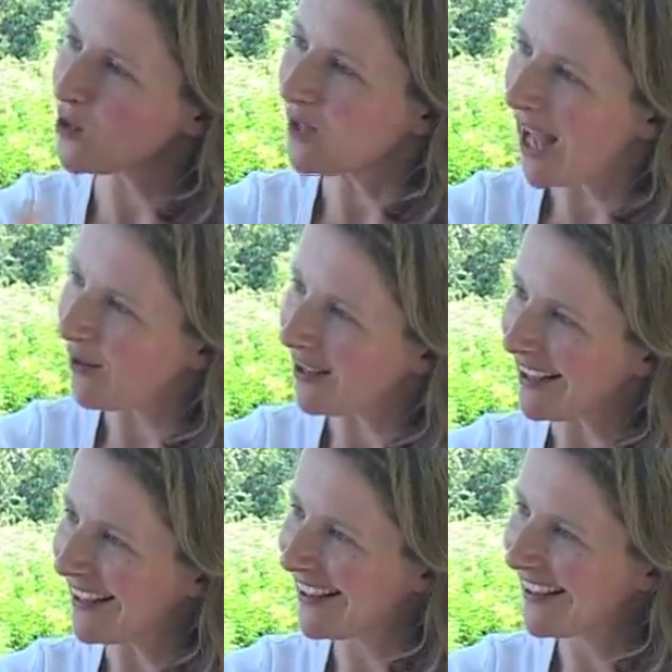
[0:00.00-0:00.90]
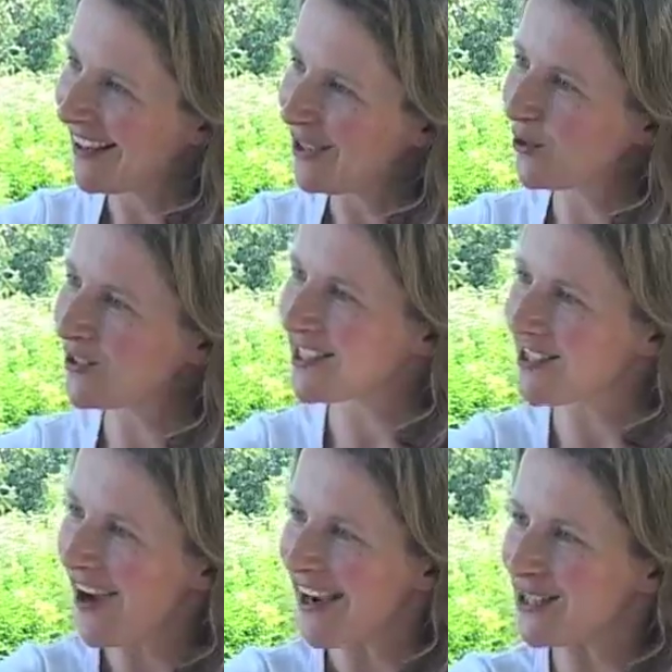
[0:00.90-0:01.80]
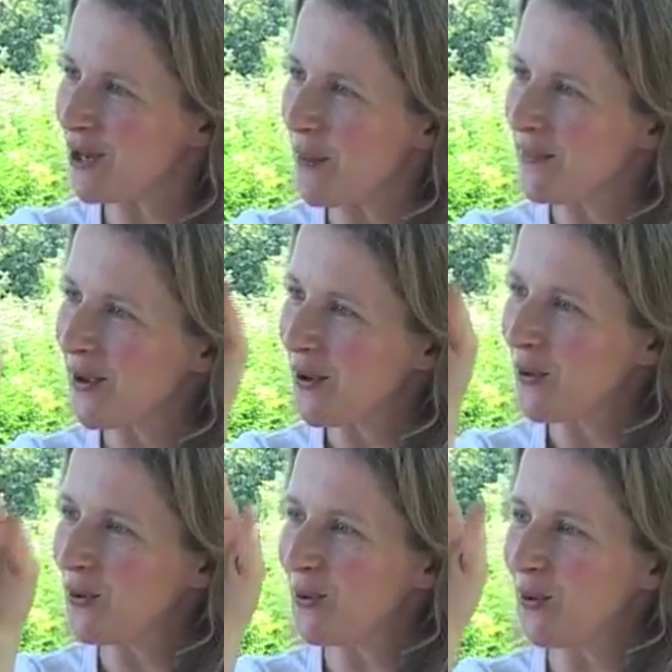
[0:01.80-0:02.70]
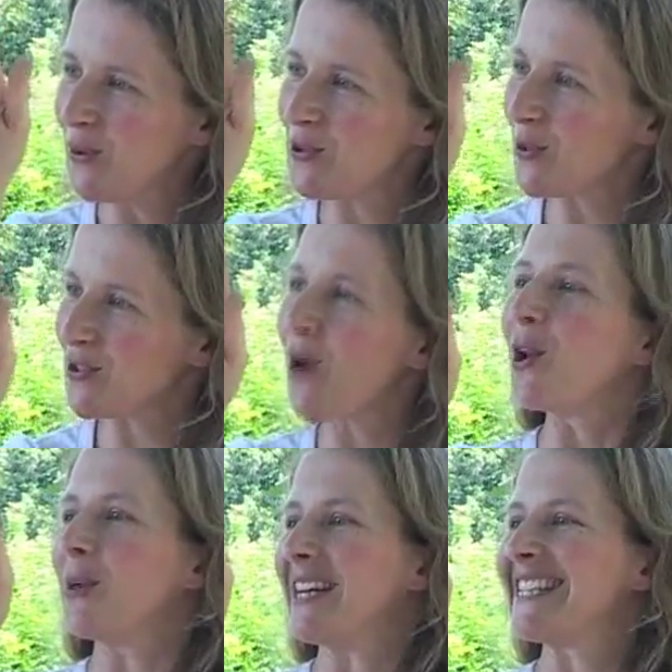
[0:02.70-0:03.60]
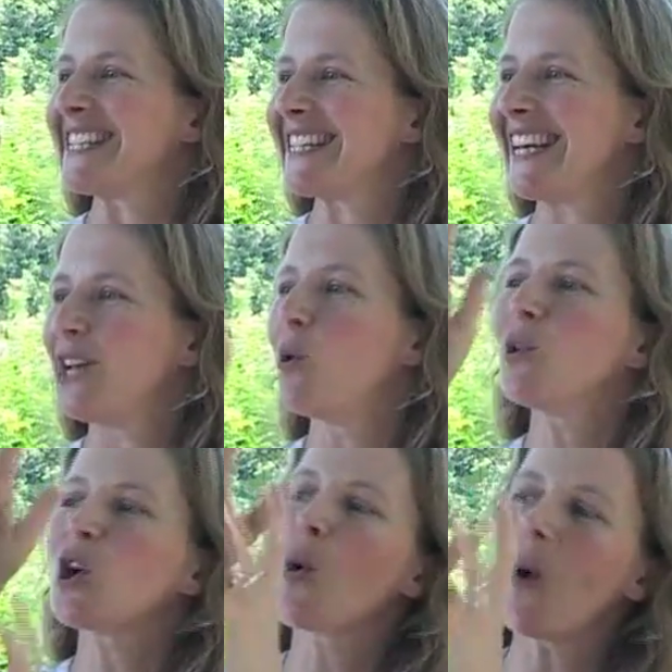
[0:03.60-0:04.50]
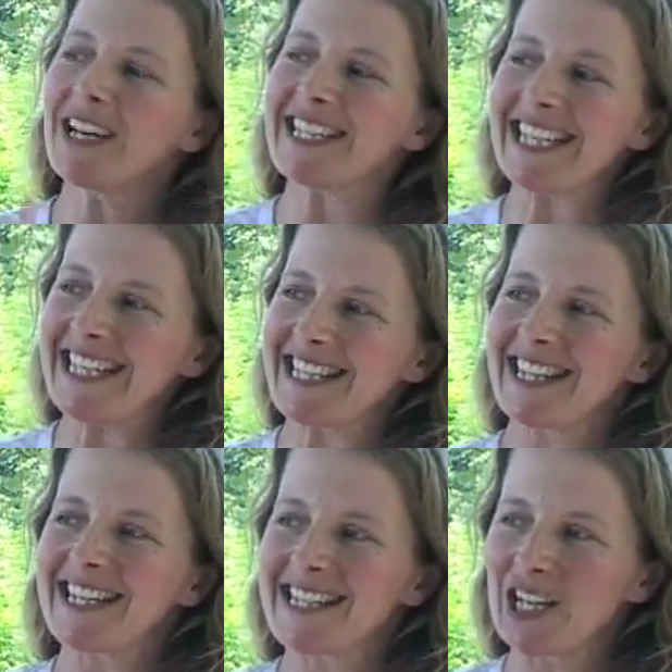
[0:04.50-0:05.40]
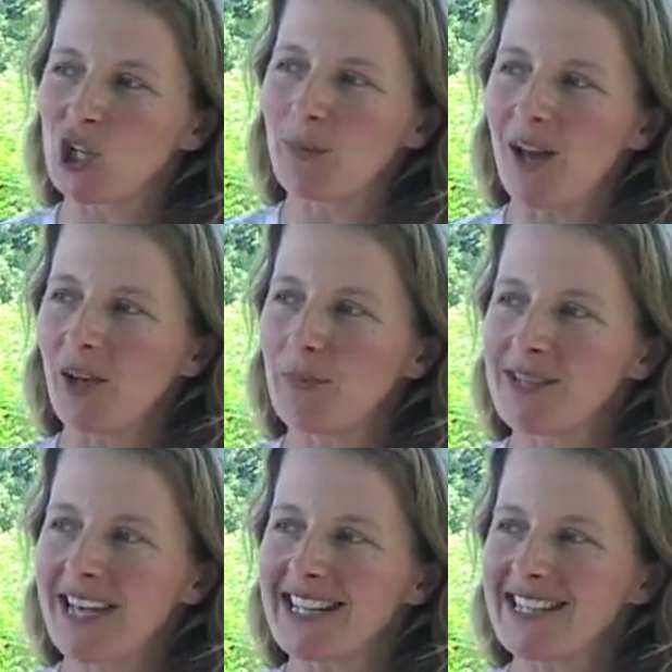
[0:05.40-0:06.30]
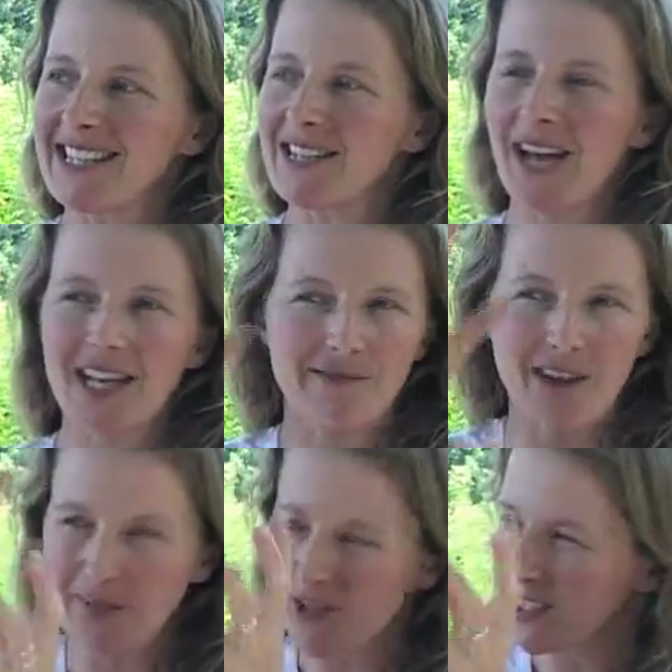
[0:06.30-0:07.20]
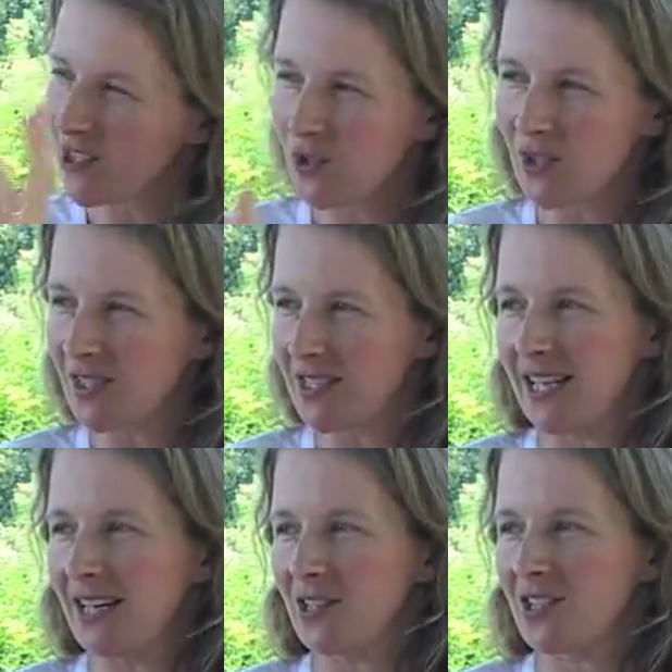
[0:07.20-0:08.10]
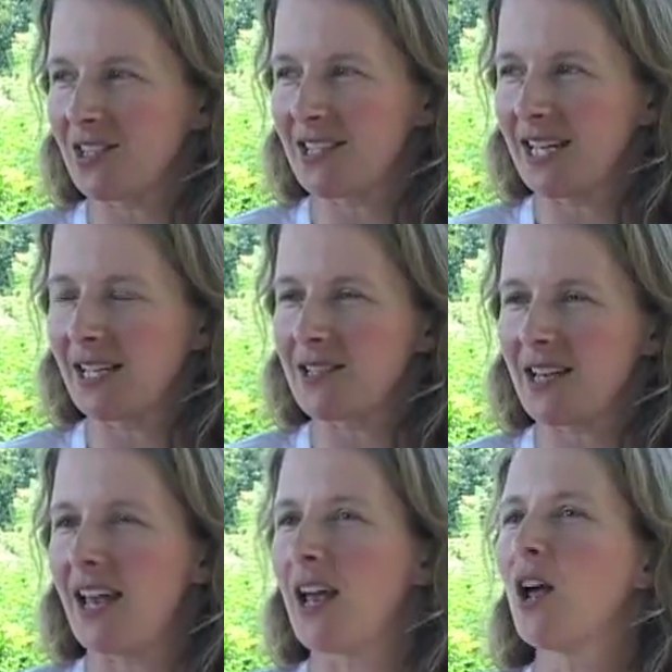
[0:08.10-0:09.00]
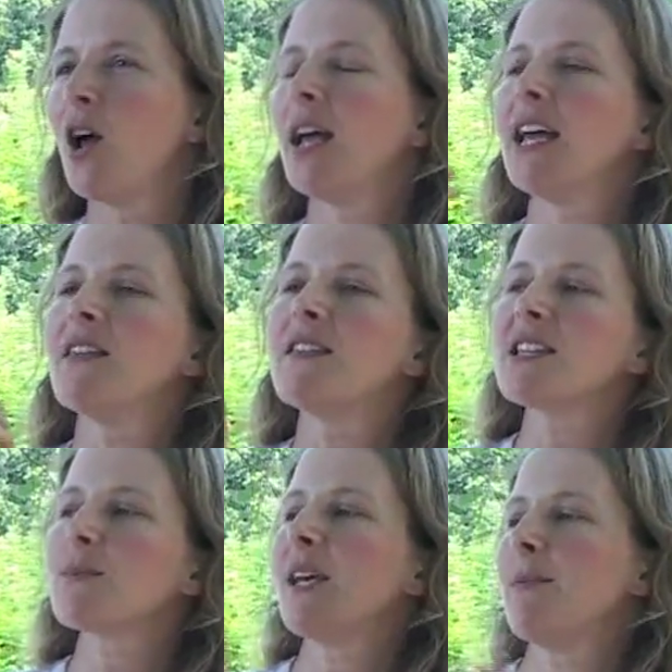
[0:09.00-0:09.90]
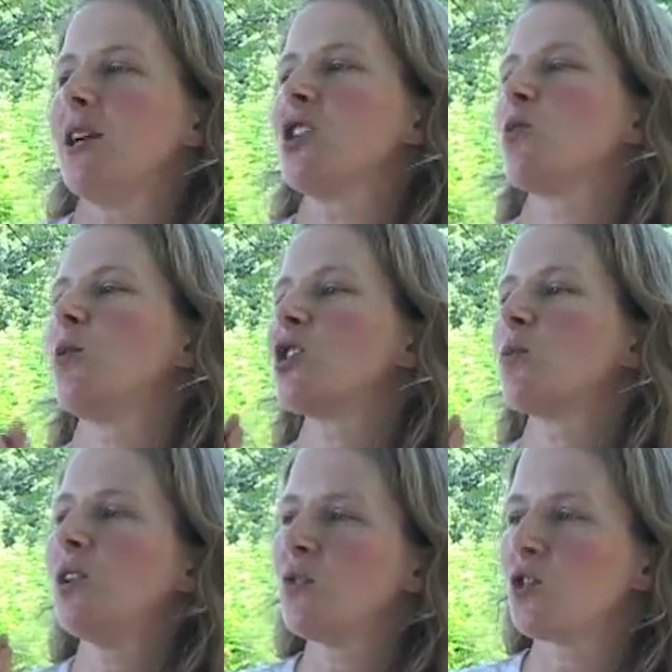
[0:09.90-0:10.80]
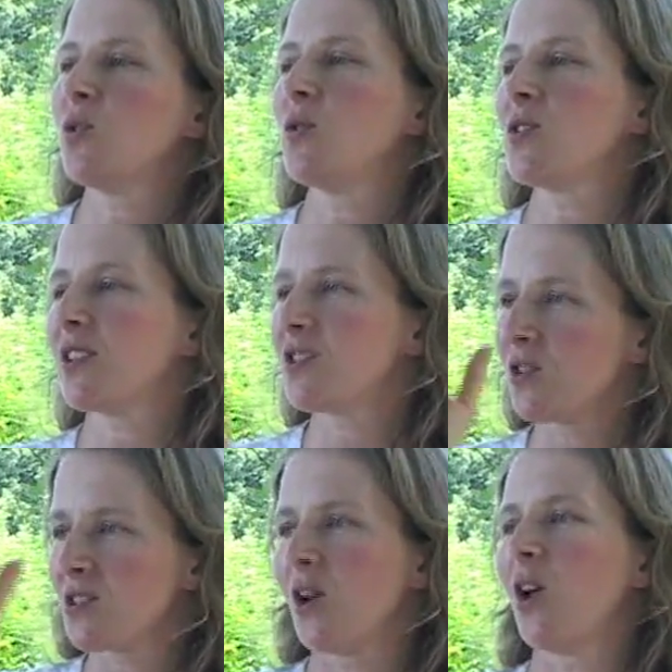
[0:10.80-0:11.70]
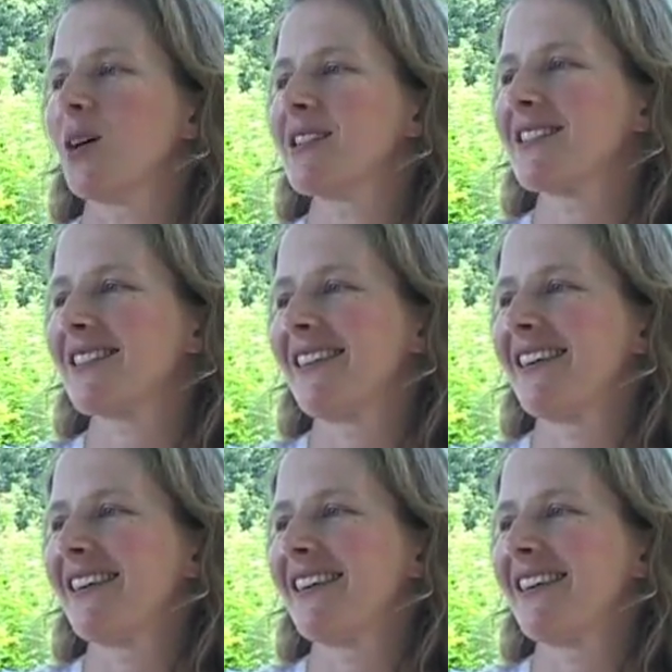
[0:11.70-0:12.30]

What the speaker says: too loudly. You've got to decide, who's your soloist? In all the qualities that this single plant possesses, if it has 5 or 6, you can distinctly say, in this image, which will you choose as your soloist?